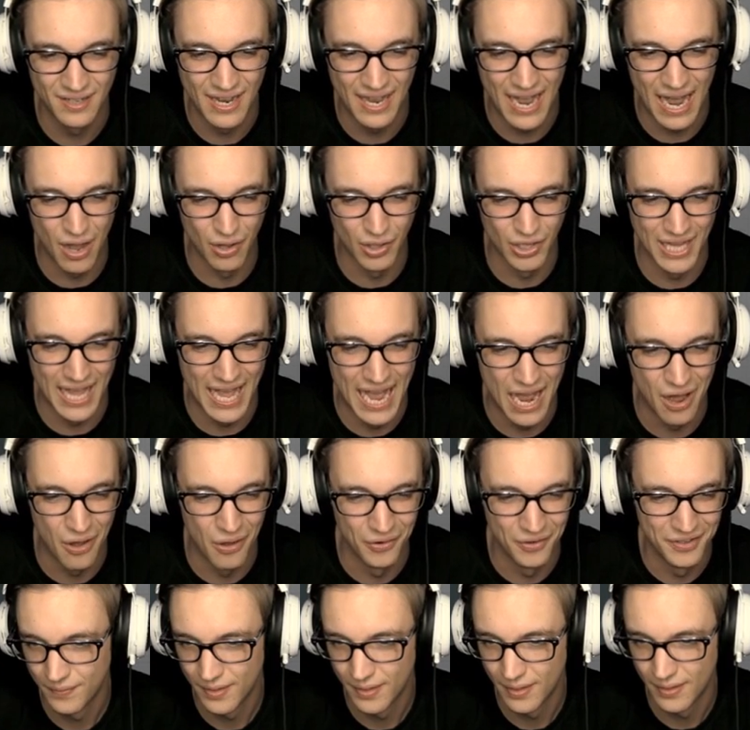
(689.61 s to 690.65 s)
out
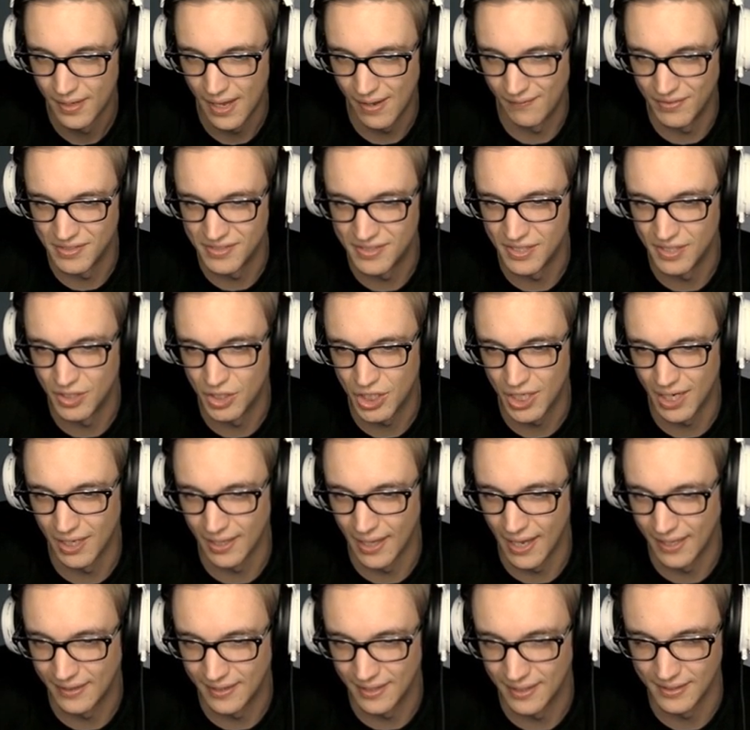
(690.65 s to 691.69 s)
loud. Haven't seen shit
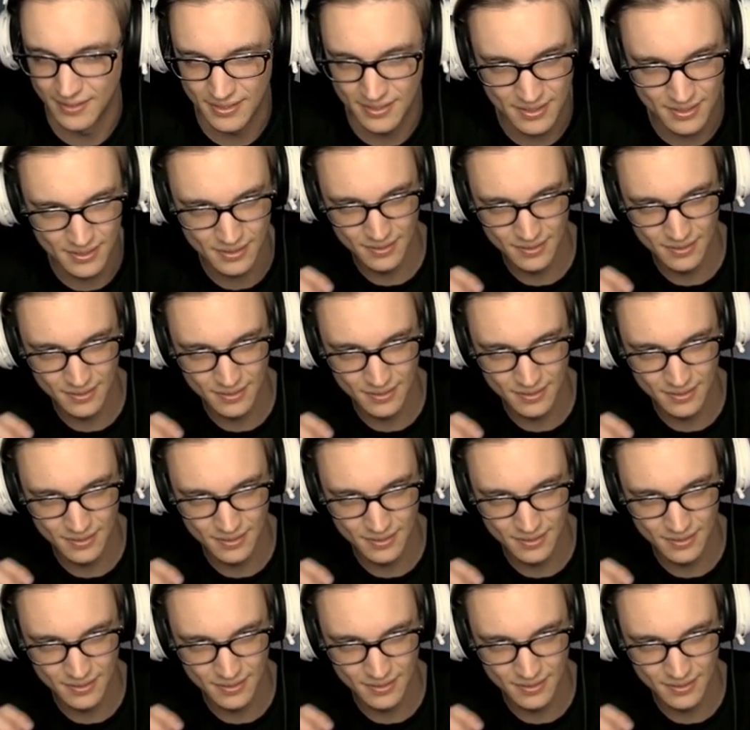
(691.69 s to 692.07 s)
like this.